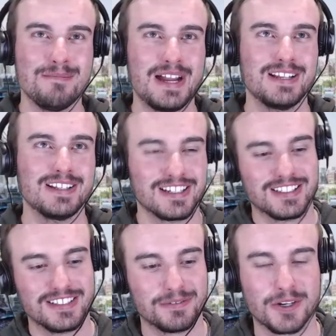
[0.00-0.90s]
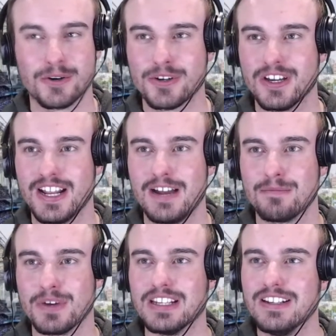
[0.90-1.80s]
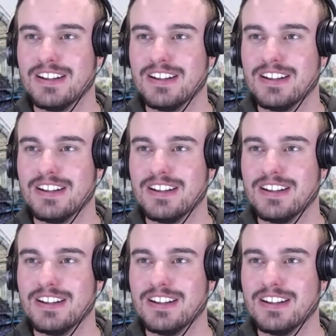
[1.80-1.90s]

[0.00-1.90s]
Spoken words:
mate? Like, we're all good, aren't we?